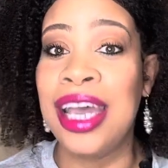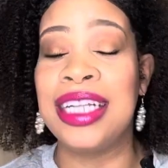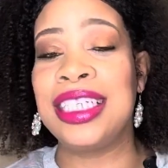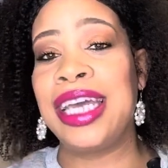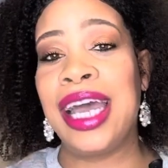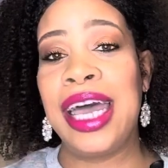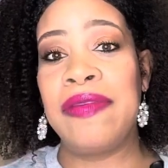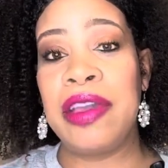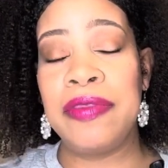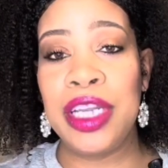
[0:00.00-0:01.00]
Today, I
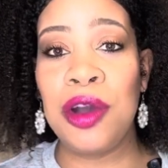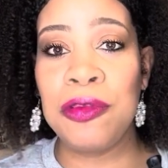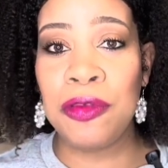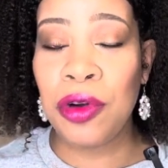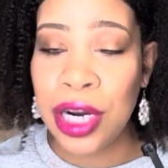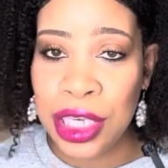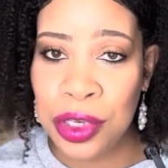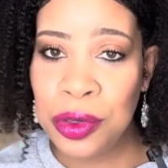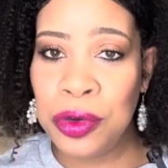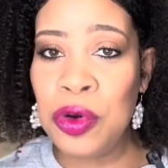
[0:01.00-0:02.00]
have a video for
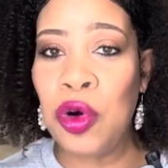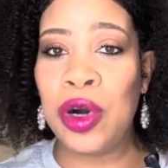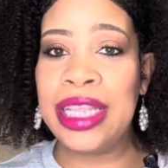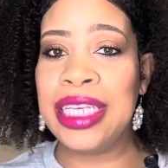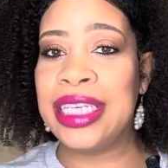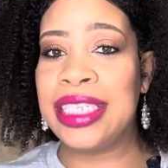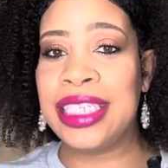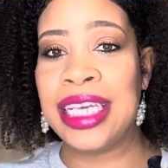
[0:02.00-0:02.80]
you on this